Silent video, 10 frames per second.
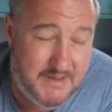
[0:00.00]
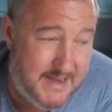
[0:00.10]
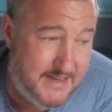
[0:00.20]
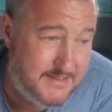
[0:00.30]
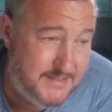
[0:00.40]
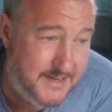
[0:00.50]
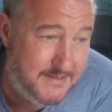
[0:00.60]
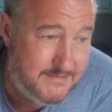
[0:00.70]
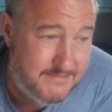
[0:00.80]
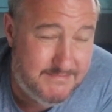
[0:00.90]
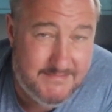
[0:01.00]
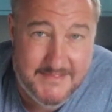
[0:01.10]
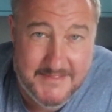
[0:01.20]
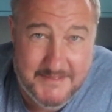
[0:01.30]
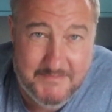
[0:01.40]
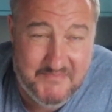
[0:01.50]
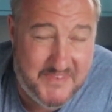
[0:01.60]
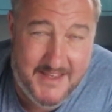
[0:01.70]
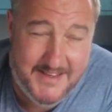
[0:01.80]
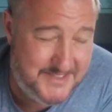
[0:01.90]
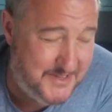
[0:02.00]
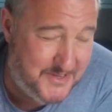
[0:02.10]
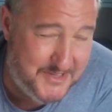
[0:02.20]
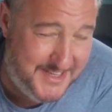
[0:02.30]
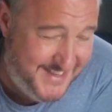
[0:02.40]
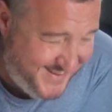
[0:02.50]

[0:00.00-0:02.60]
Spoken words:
and it's not good.